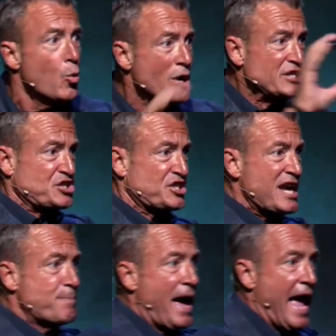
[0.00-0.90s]
when
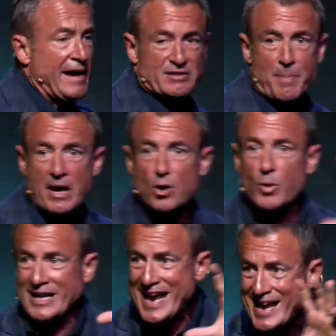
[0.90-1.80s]
she behaves better,
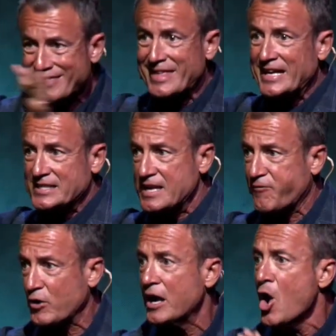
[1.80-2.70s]
when he thinks
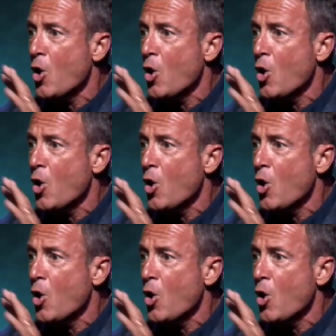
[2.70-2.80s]
different,